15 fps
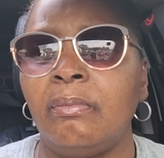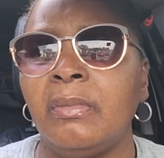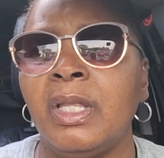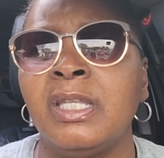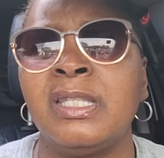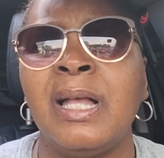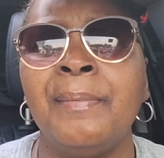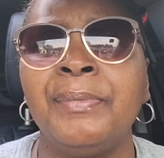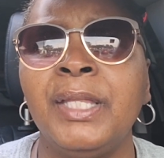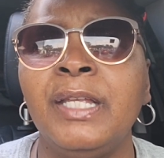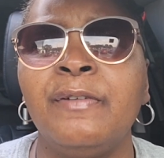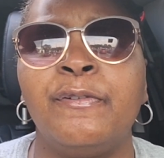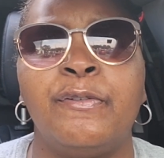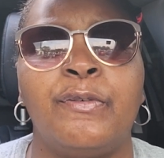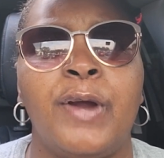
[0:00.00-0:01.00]

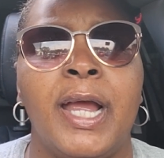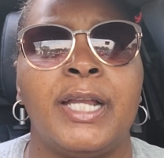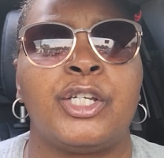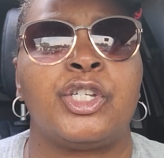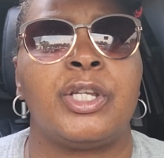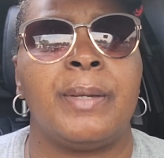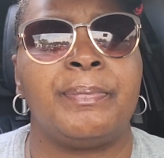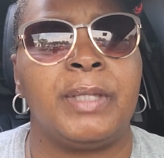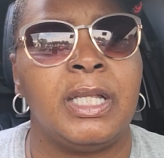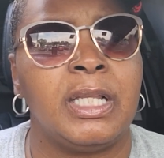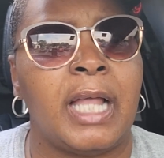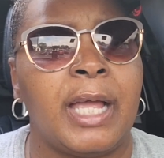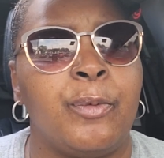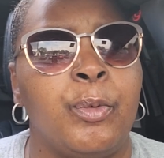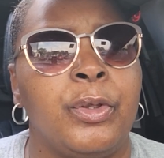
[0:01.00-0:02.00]
something fresh, something
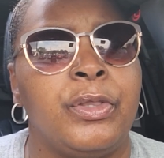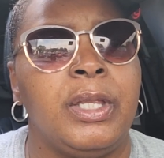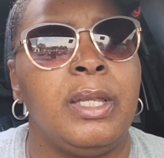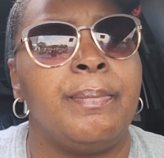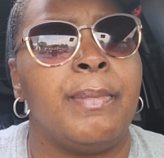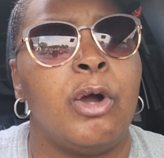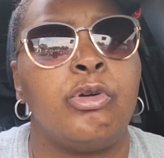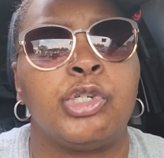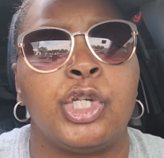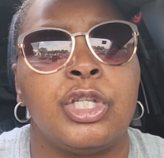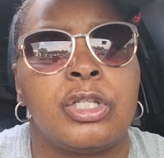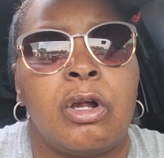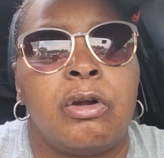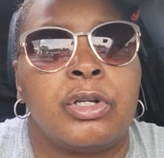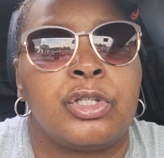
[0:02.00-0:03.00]
like where the
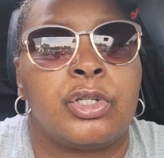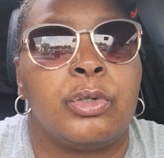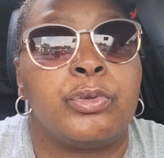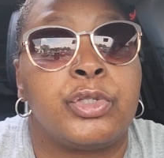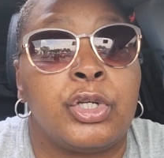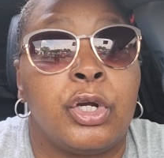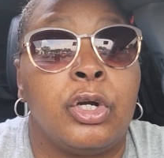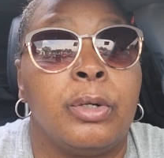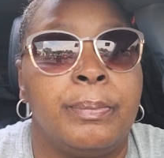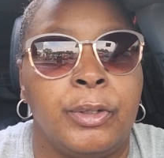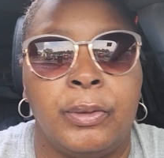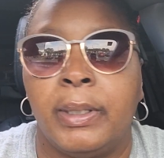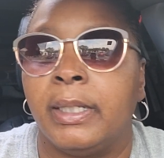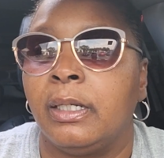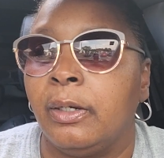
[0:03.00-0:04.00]
emotions aren't so
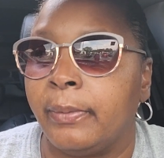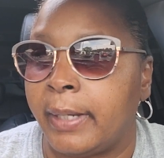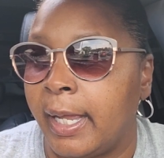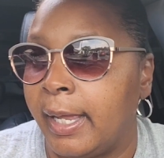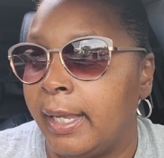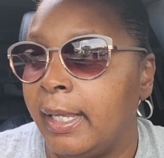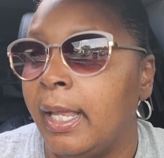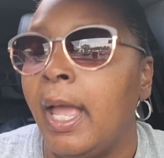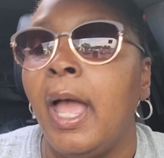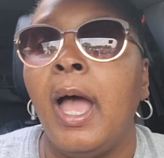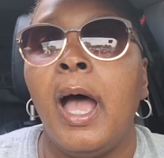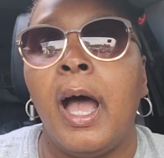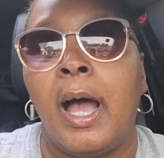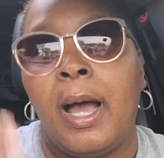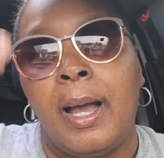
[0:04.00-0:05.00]
turbulent, okay,
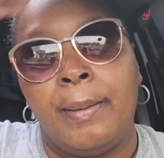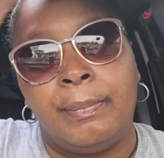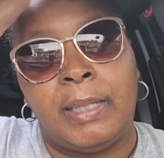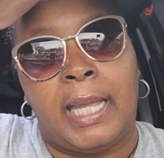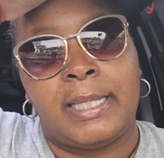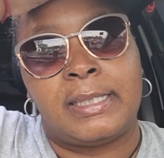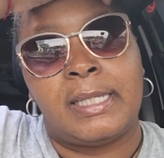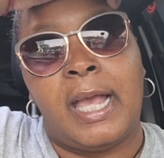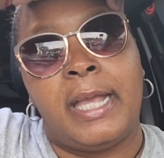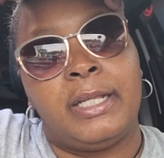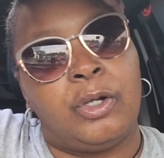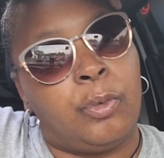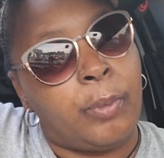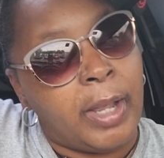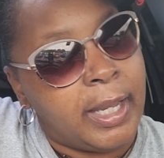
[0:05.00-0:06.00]
like
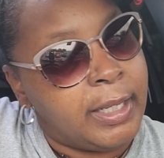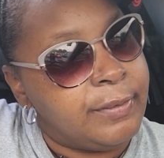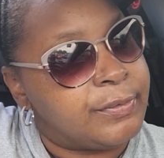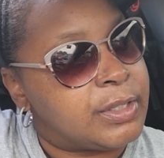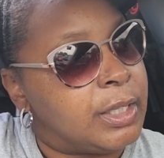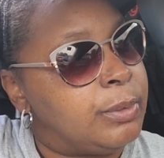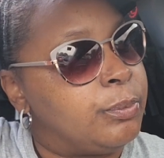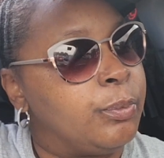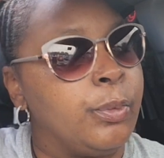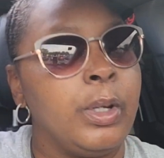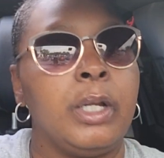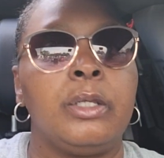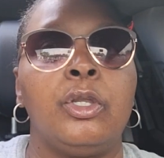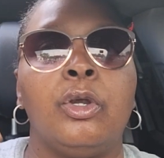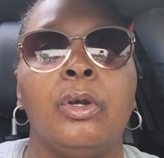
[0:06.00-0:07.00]
tidal waves, and
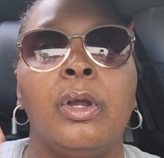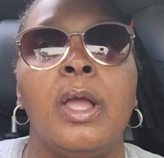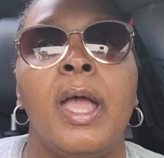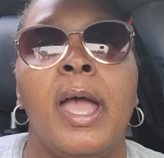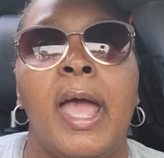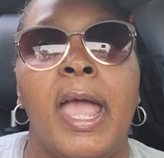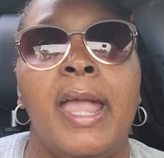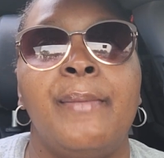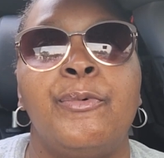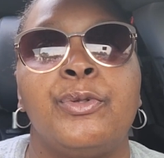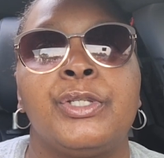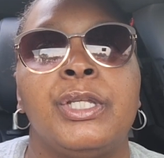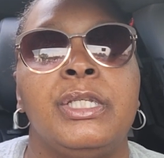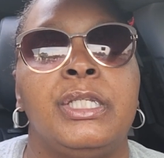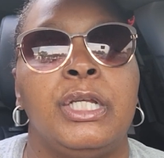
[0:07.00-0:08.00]
where you're able
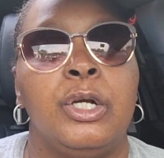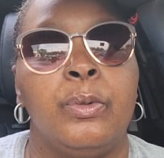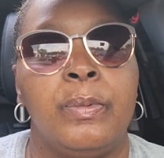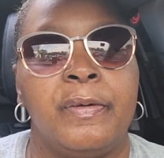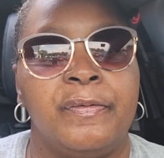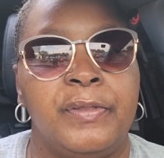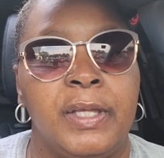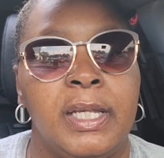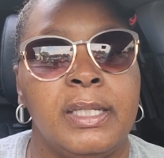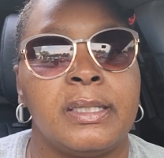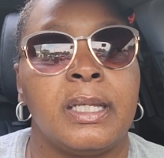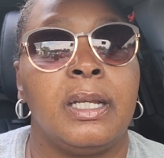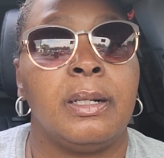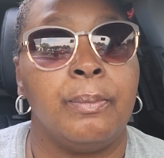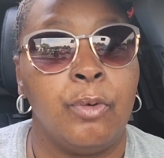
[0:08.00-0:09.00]
to deal with things
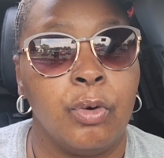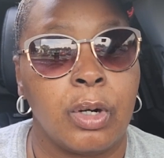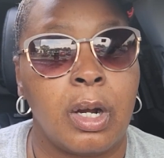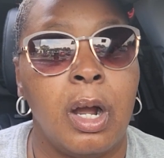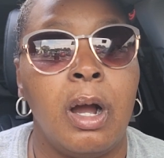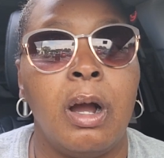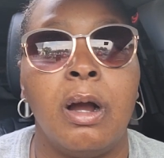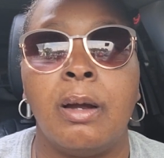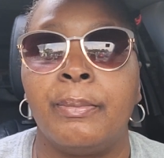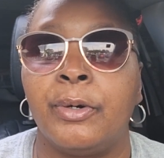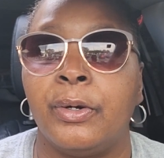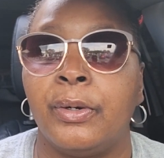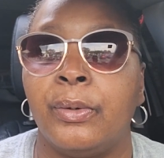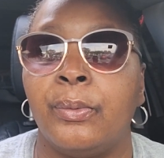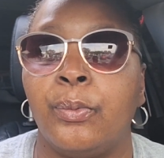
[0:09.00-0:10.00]
in a more
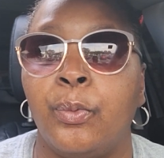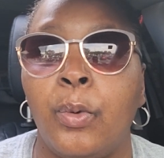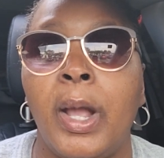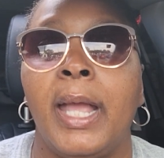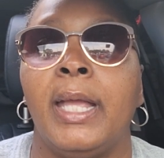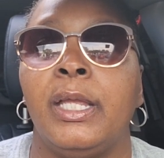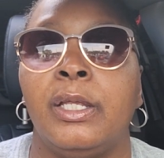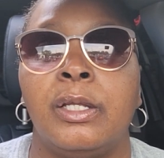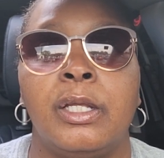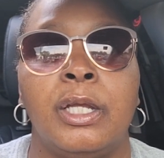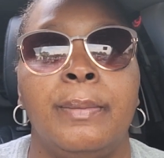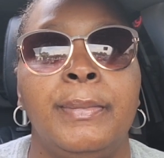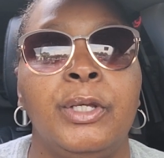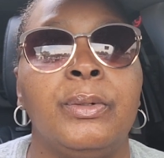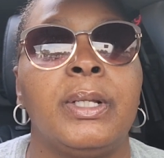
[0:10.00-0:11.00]
calmer way,
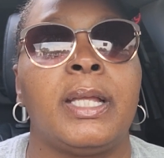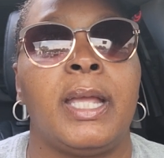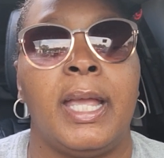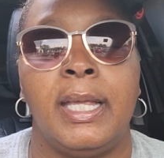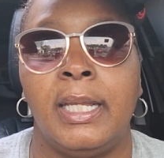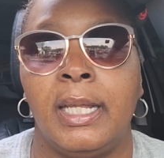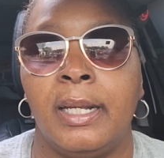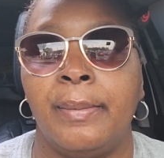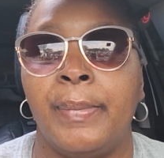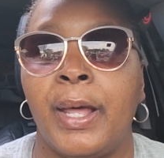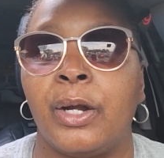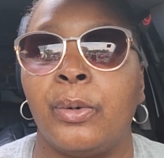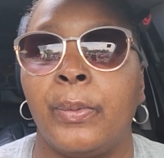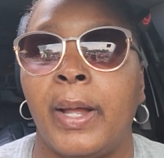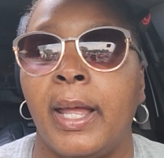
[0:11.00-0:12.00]
communicate in a
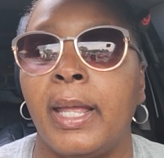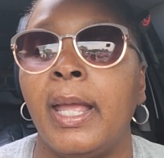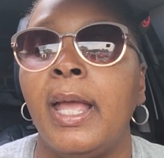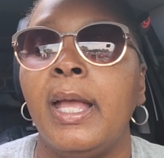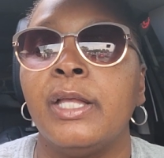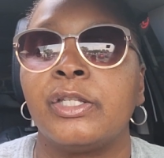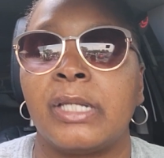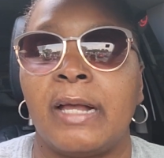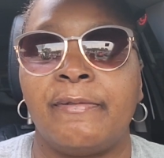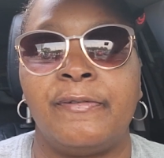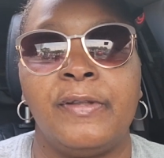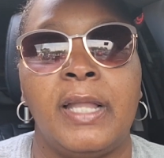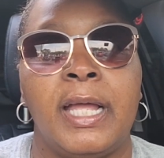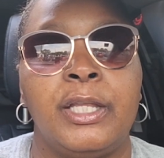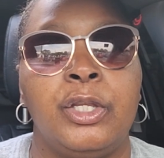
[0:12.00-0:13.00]
better way. So I
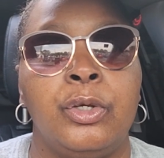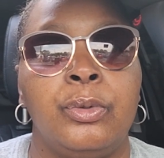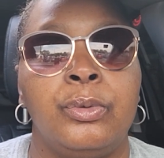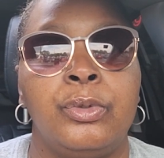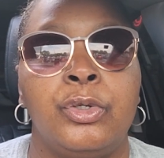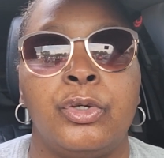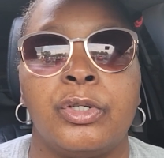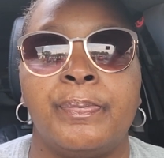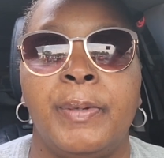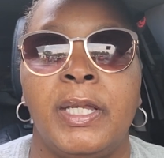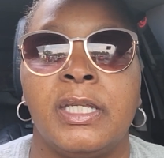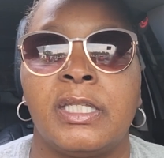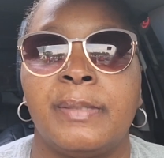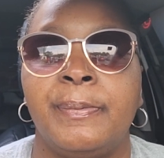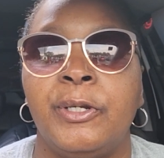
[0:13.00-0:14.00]
feel like you're
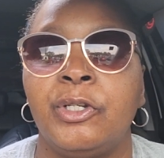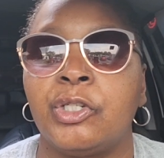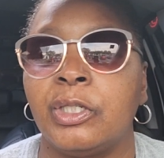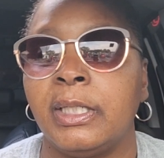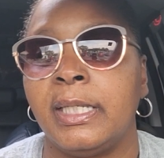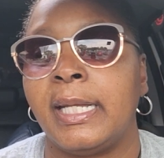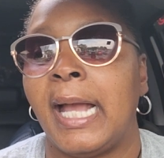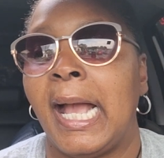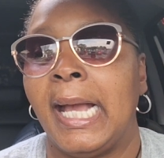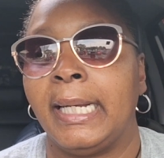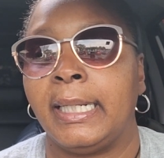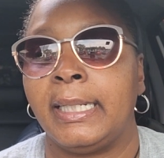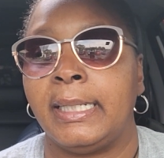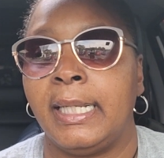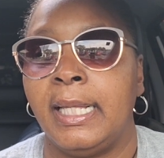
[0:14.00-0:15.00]
being spiritually
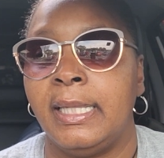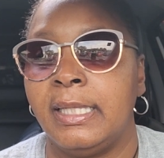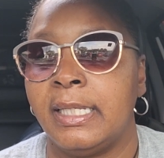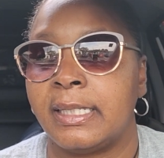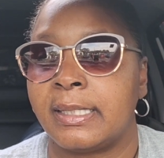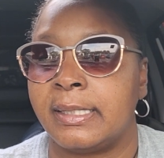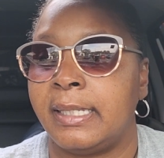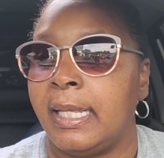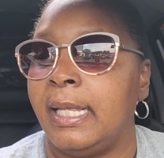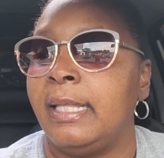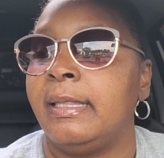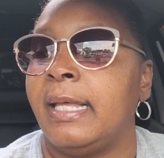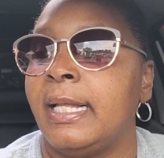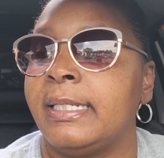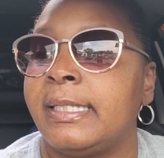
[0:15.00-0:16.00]
guided in
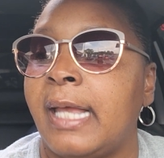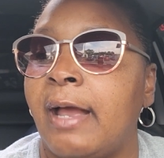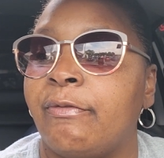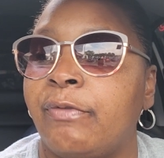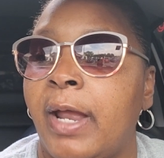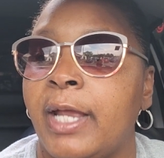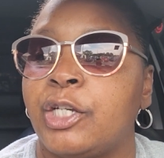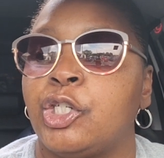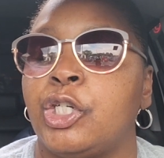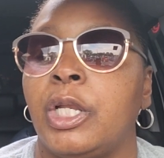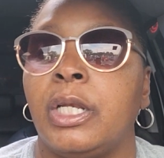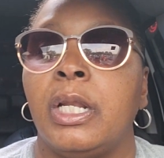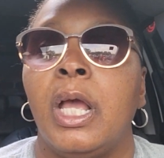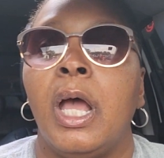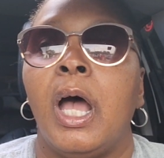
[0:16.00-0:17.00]
that
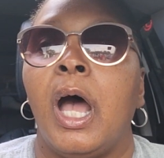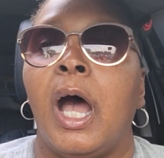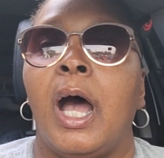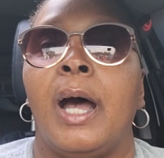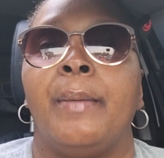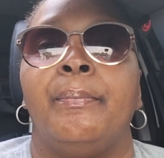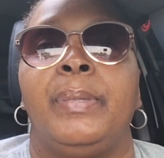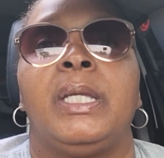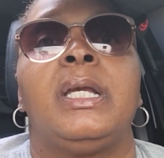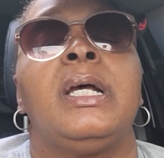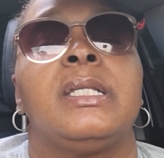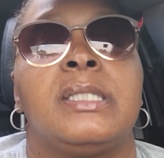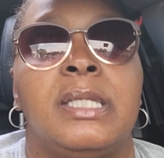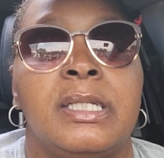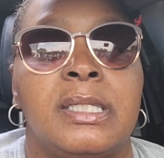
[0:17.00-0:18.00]
direction,
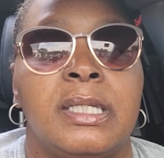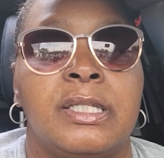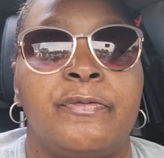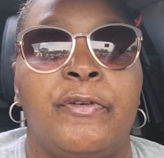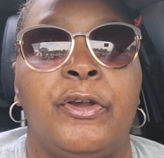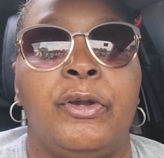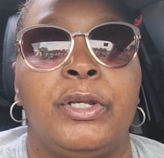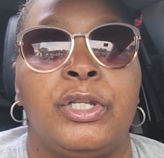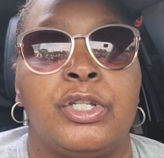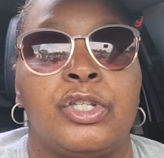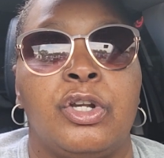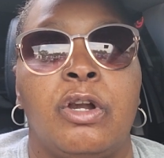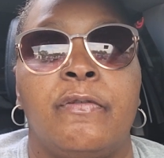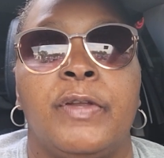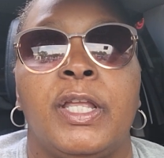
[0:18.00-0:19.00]
because this is very
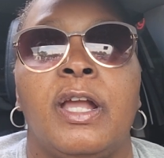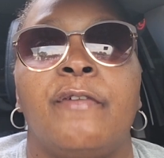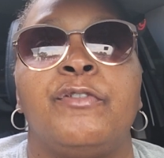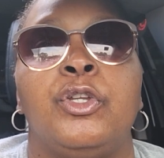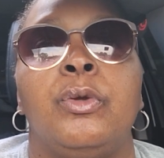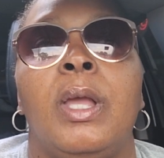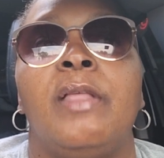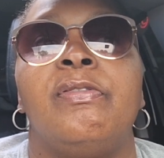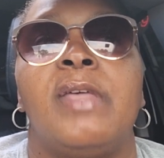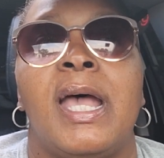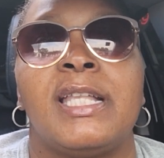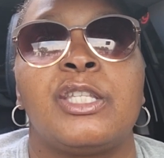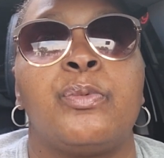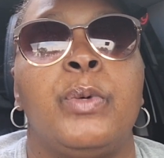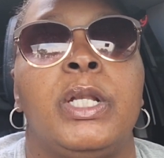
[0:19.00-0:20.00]
deserving of you. And
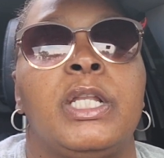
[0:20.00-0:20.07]
that's when